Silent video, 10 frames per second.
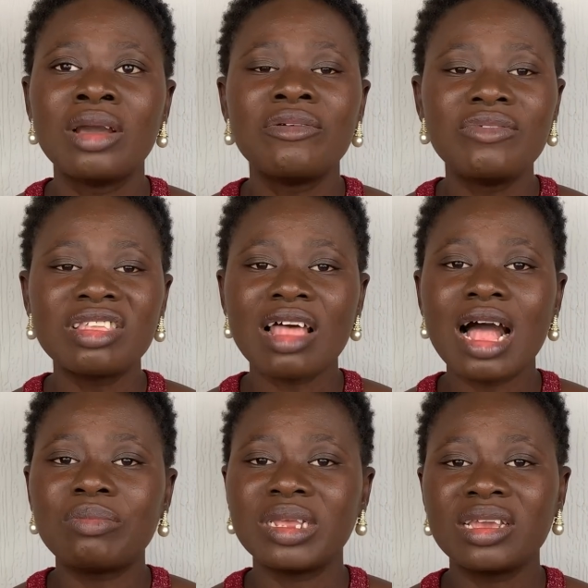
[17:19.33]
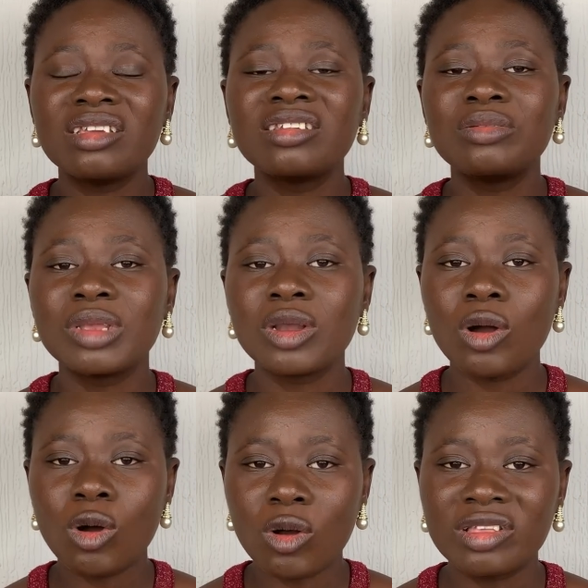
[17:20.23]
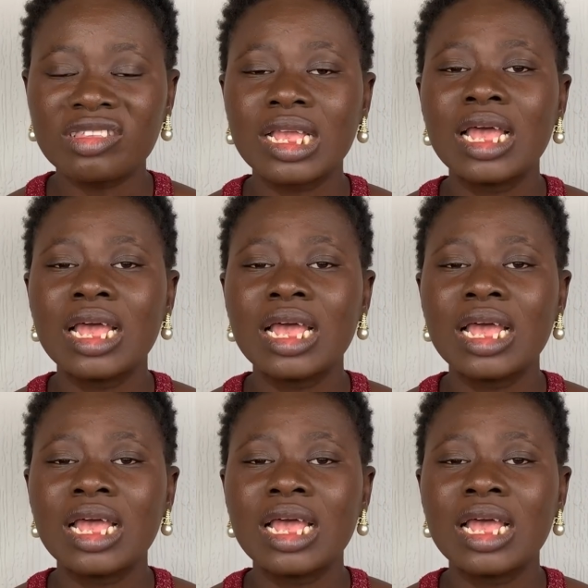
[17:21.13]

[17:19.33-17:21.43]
Visa application, because